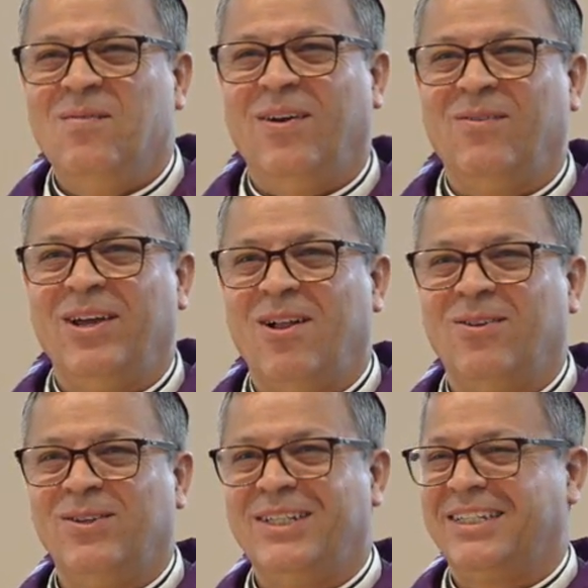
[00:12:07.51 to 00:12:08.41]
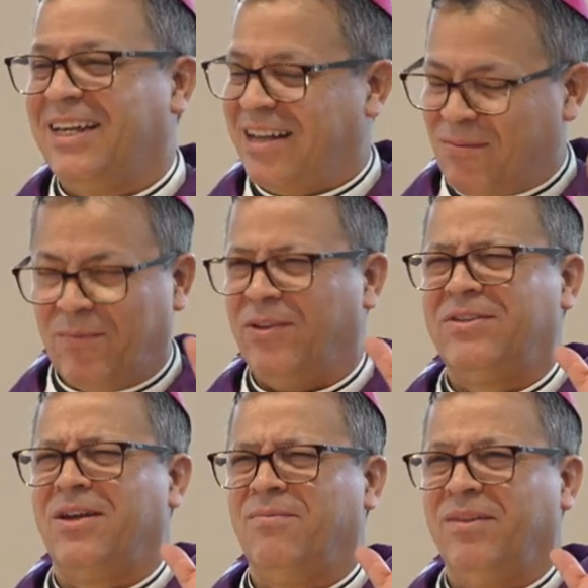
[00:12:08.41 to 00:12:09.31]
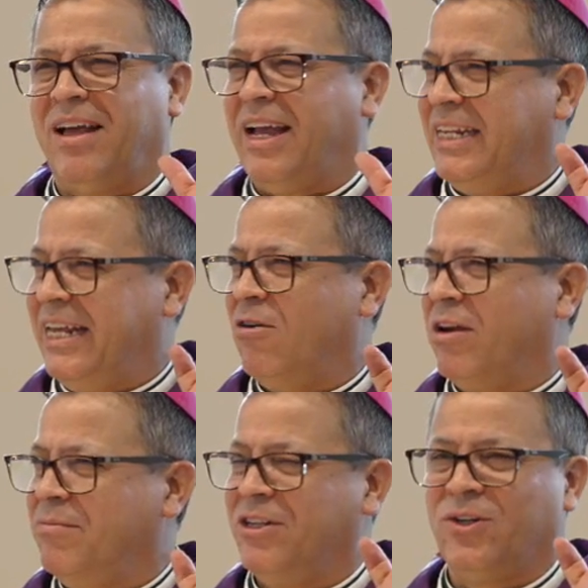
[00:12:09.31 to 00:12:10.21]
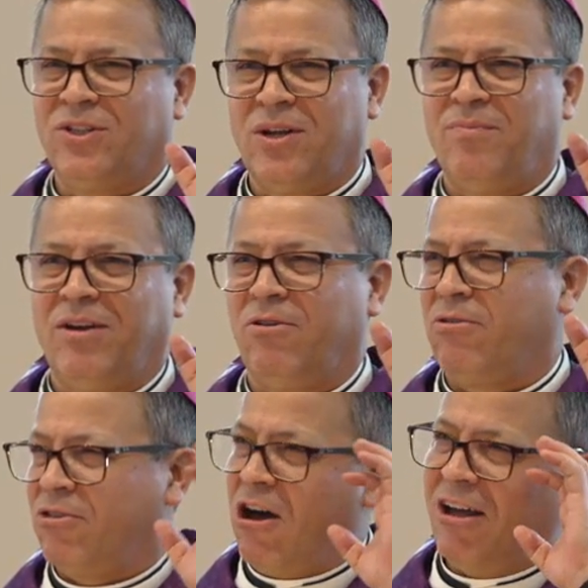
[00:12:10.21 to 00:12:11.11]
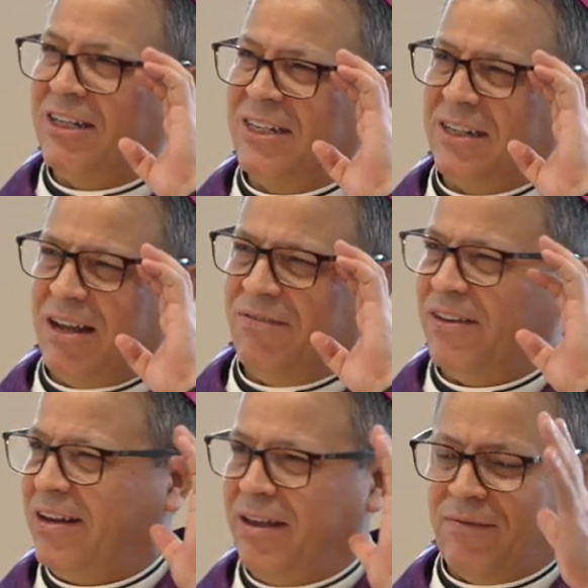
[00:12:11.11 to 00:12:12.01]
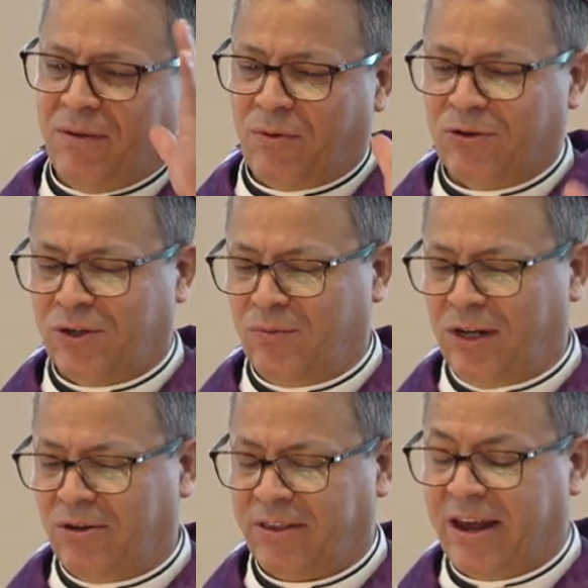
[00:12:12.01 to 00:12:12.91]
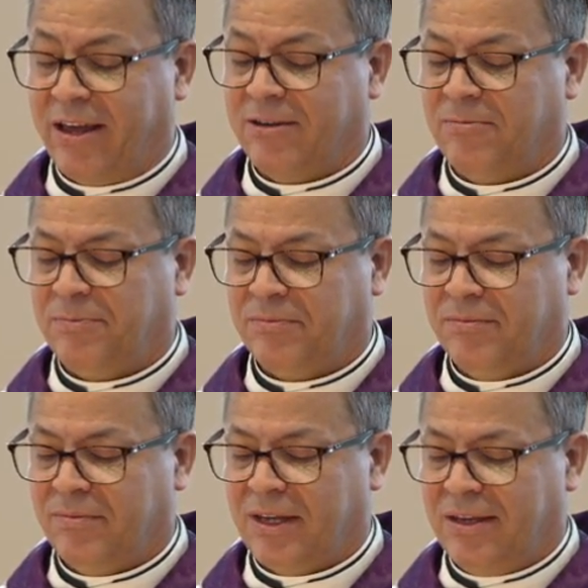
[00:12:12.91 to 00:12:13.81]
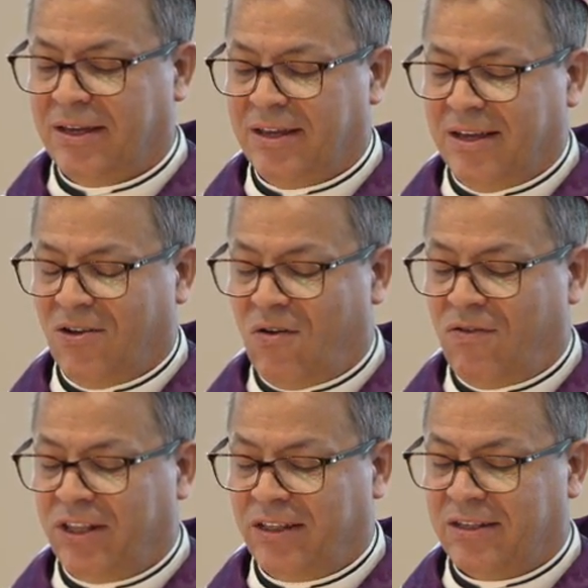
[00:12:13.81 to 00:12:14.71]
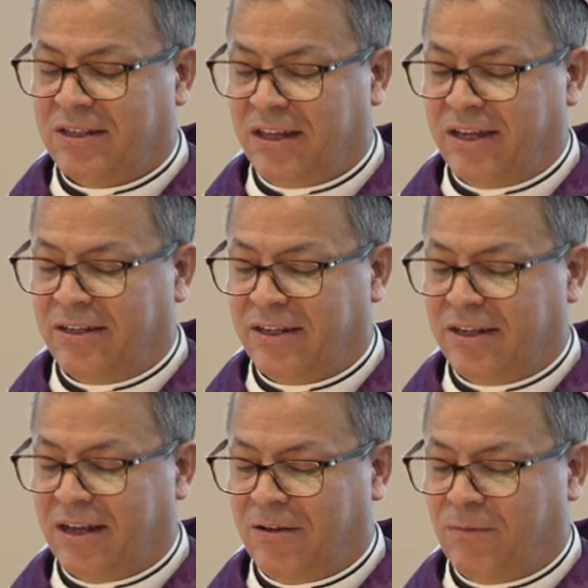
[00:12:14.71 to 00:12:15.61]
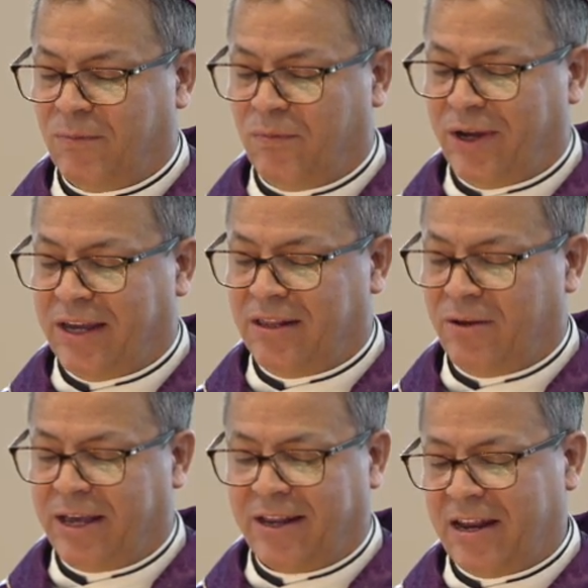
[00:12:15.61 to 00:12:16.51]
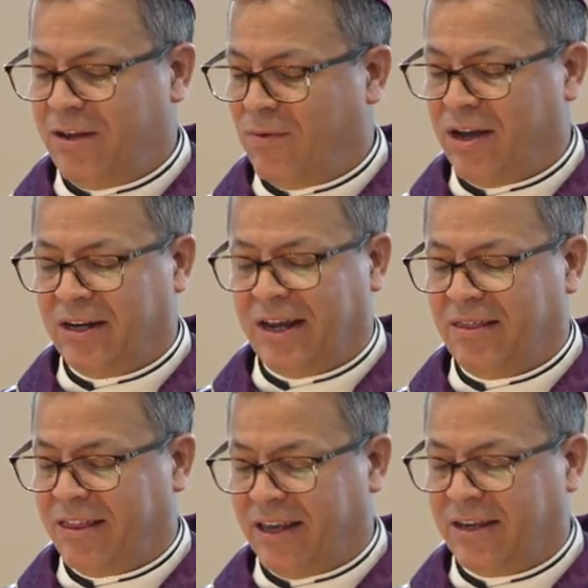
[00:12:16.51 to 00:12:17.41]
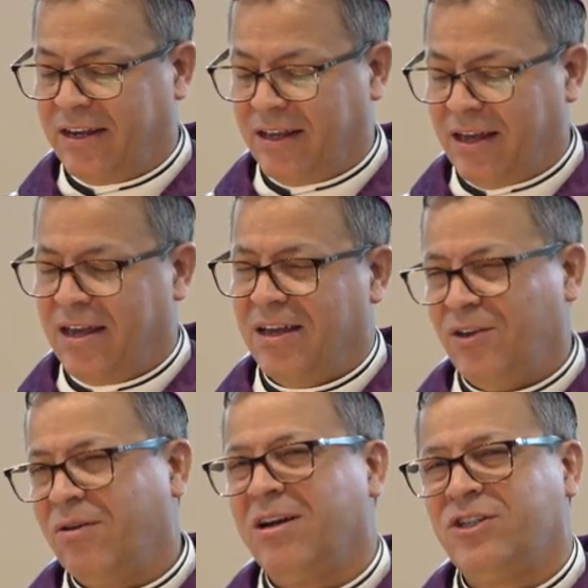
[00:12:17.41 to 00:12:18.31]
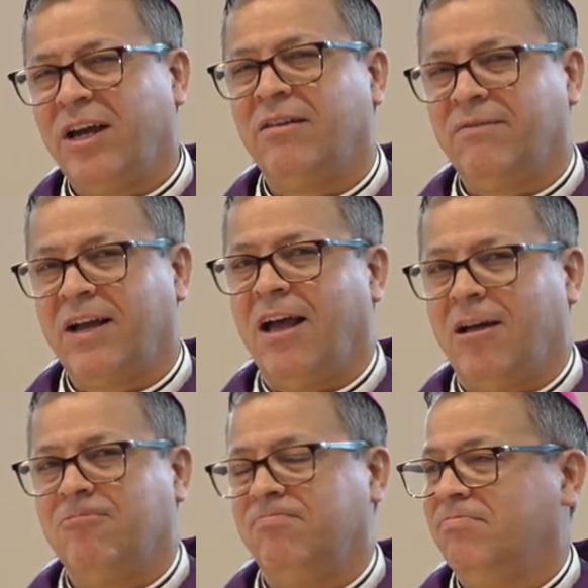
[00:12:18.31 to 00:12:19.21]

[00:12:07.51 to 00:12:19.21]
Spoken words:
But we always come up with some idea or image or something or thought of every person we looked at. Hopefully this Lent, we can look at anyone and think, you're a child of God.